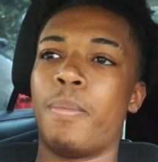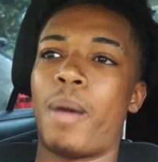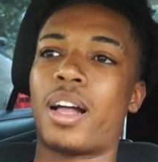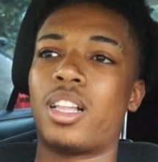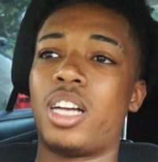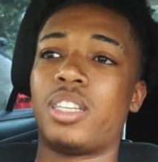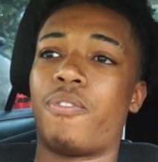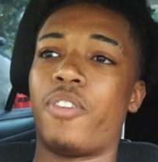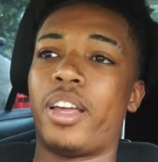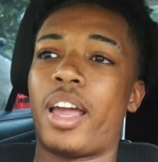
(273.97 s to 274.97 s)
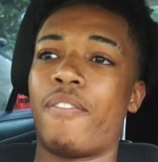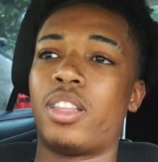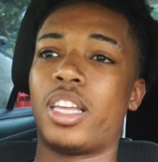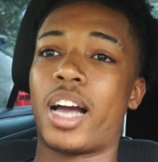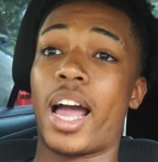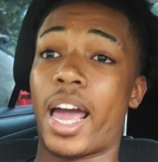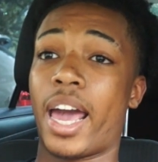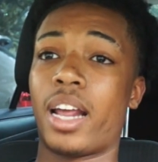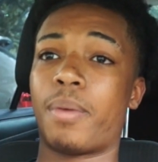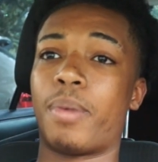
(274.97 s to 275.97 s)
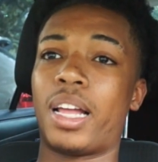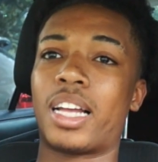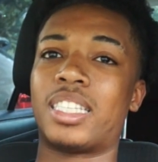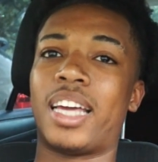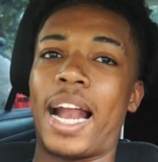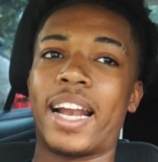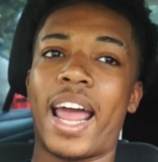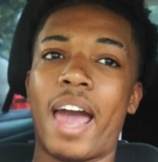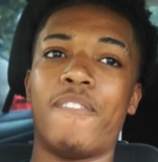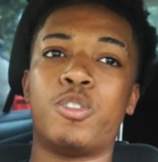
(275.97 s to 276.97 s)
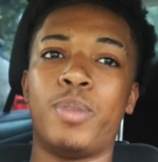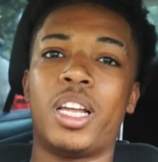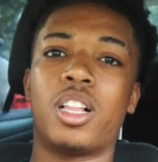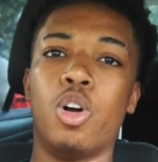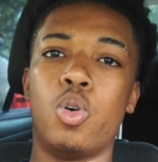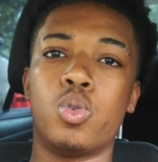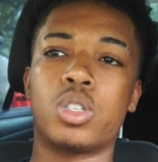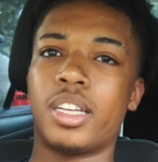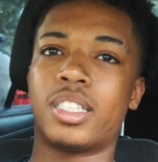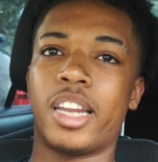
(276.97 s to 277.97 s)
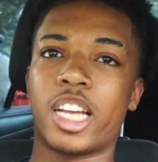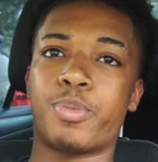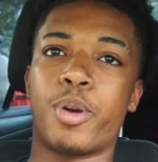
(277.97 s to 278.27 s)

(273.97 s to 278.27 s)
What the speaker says: My closet fit everything I had, but like I said, I didn't have as many clothes as the next